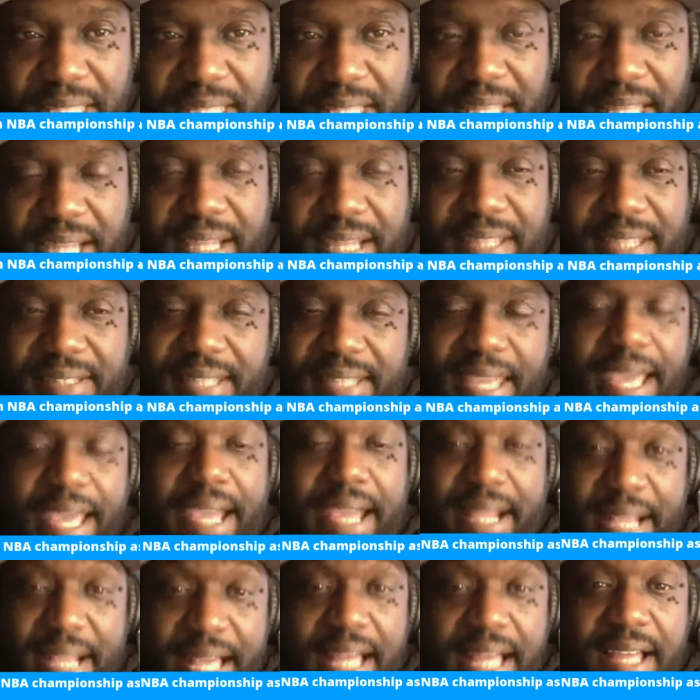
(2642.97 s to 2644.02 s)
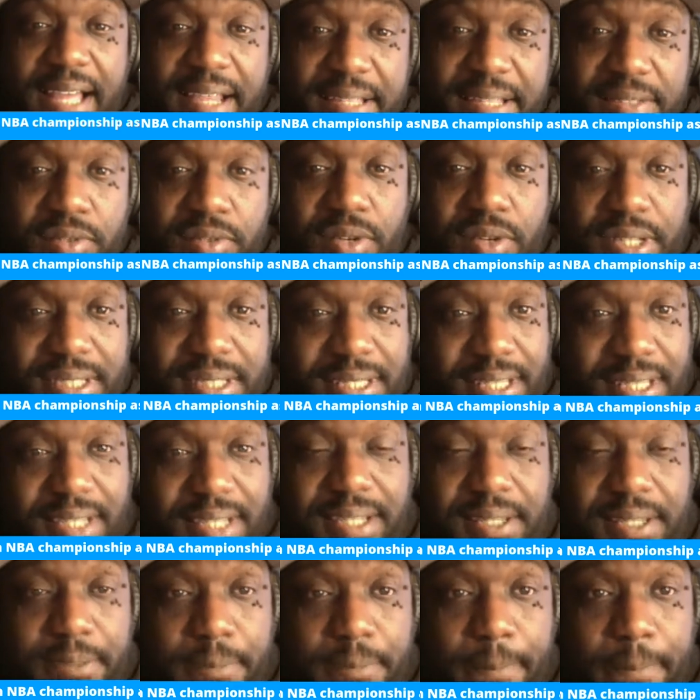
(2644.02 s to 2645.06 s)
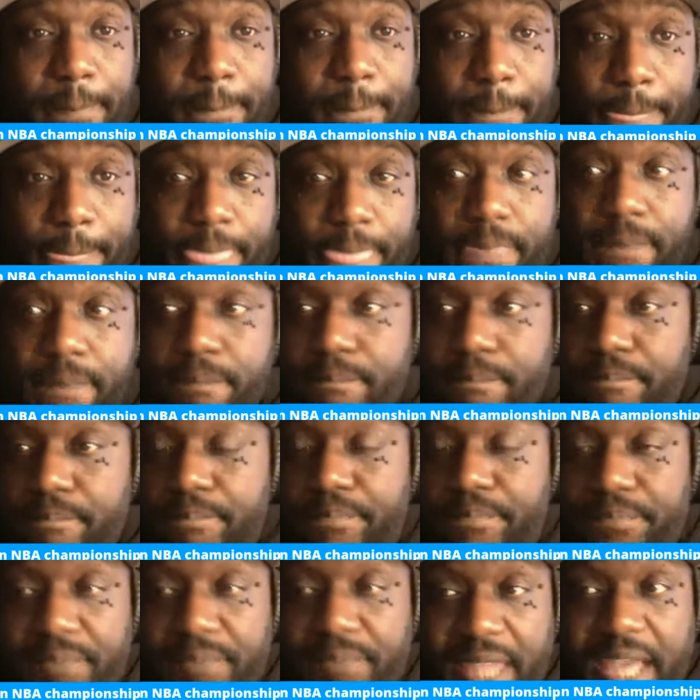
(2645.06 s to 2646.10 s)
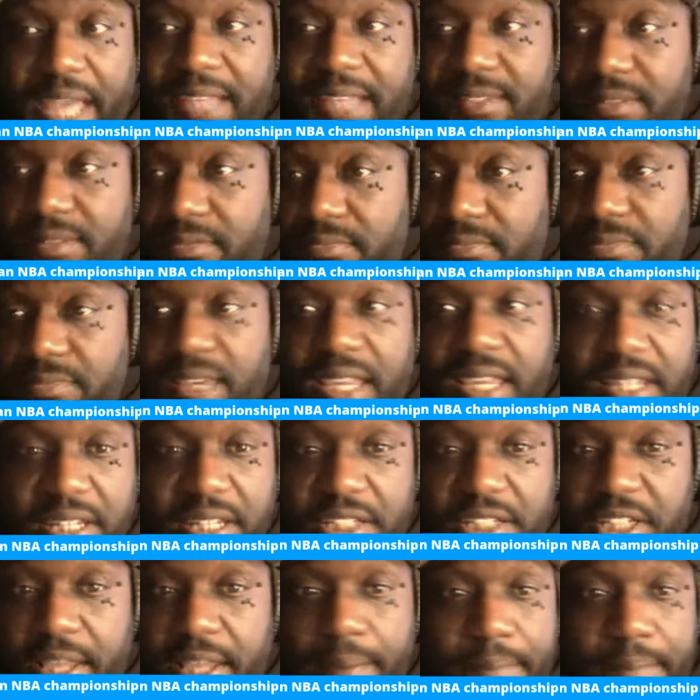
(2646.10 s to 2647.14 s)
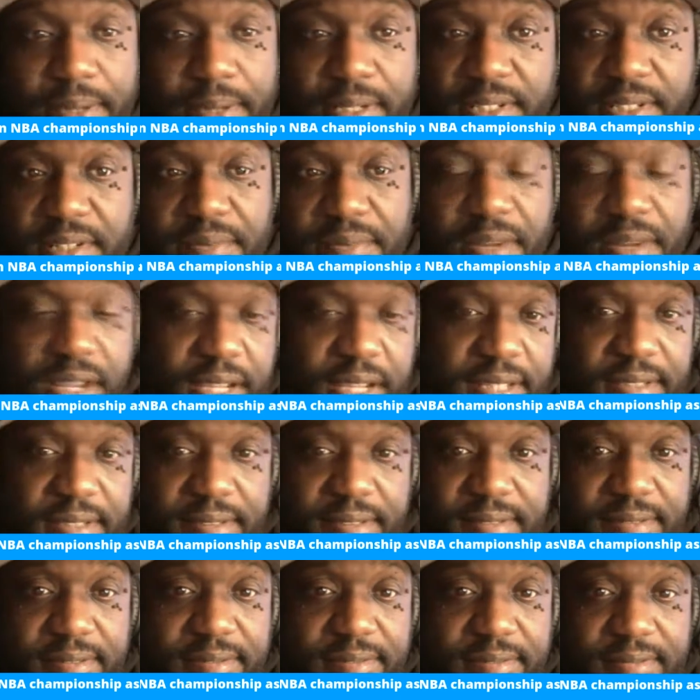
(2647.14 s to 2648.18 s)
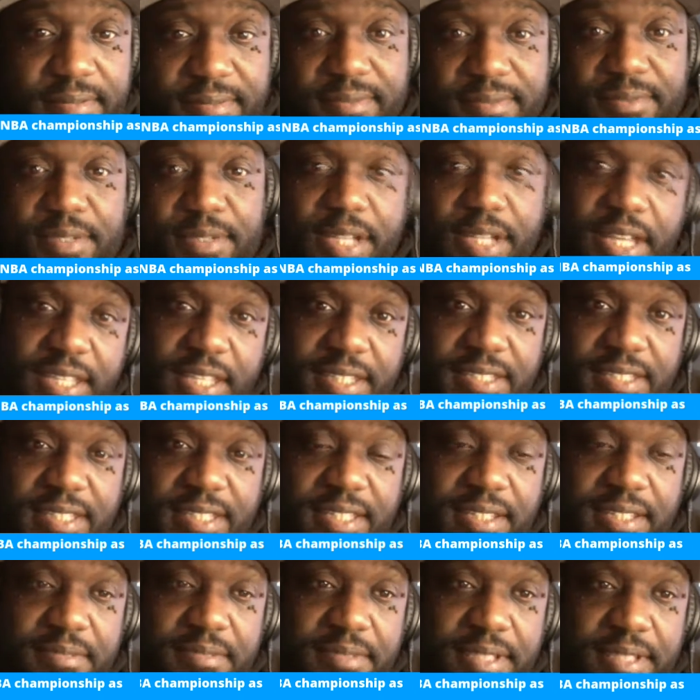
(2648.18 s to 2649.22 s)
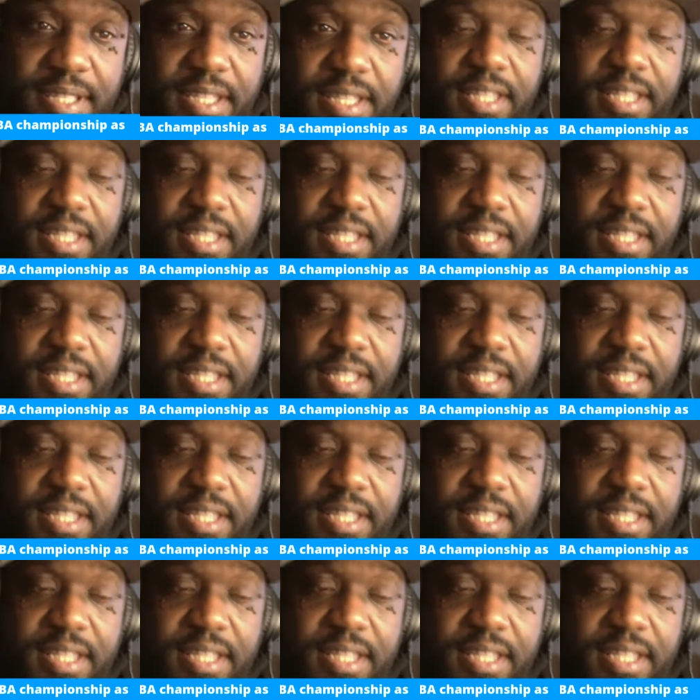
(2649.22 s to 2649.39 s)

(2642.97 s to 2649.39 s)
like they had guys on the team that's in the championship hunt with other teams,